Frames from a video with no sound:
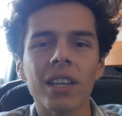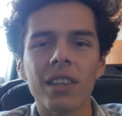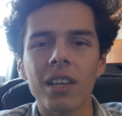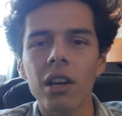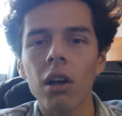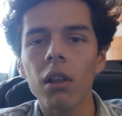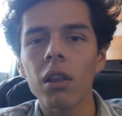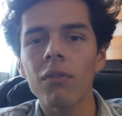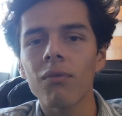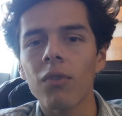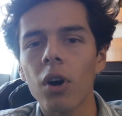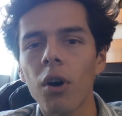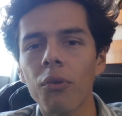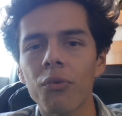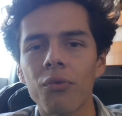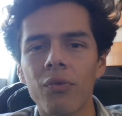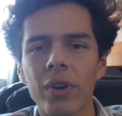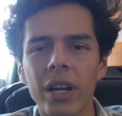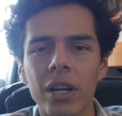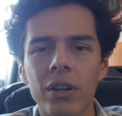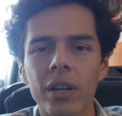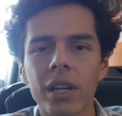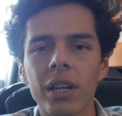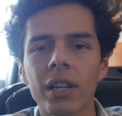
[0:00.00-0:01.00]
and they all involved
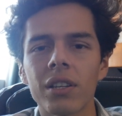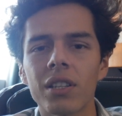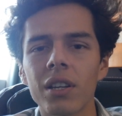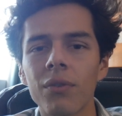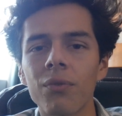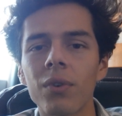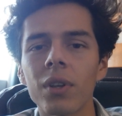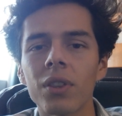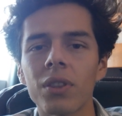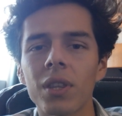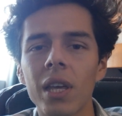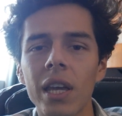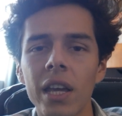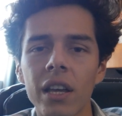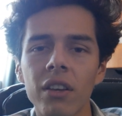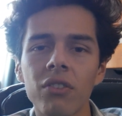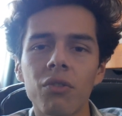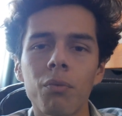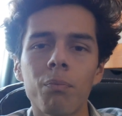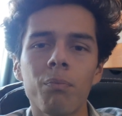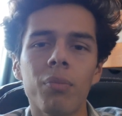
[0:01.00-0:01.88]
very different things,